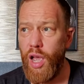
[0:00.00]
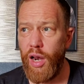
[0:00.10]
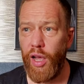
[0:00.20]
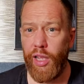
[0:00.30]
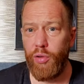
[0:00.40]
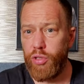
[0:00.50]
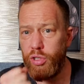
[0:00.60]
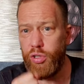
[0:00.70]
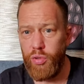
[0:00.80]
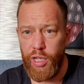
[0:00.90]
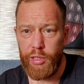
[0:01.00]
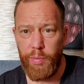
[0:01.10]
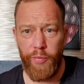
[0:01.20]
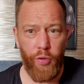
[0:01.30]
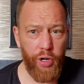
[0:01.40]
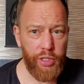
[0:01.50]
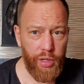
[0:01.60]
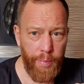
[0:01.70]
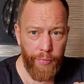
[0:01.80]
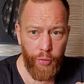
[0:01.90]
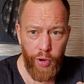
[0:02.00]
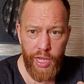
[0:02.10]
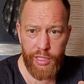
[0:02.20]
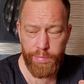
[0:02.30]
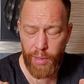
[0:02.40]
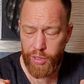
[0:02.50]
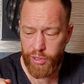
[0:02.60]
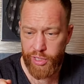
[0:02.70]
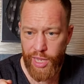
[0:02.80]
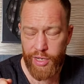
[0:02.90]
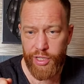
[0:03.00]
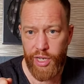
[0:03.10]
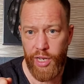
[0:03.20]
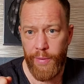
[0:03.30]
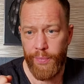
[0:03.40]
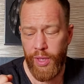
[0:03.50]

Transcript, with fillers: and like he'll just do this before his before his punch is actually